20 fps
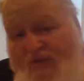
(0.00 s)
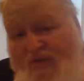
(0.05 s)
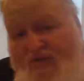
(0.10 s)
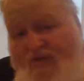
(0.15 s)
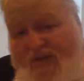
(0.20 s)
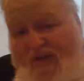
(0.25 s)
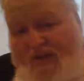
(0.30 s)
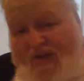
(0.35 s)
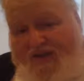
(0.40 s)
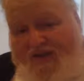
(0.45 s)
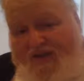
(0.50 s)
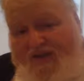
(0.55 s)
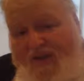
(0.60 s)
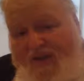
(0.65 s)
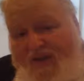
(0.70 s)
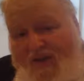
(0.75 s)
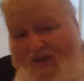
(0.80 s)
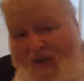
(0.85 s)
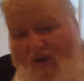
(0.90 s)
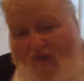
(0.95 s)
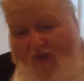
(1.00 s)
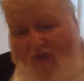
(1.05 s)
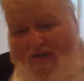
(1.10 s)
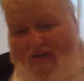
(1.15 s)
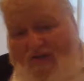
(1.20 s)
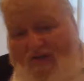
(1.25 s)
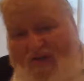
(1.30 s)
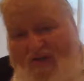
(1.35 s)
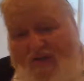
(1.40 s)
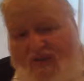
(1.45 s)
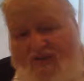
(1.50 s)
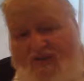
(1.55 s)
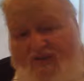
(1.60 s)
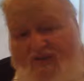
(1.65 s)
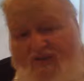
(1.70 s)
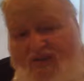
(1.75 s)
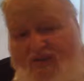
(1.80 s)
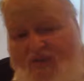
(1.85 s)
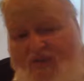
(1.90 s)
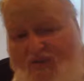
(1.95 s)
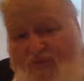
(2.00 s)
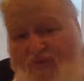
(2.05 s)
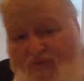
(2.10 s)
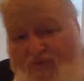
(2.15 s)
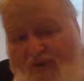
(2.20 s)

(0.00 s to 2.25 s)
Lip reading: does, all we saw that Yovel do,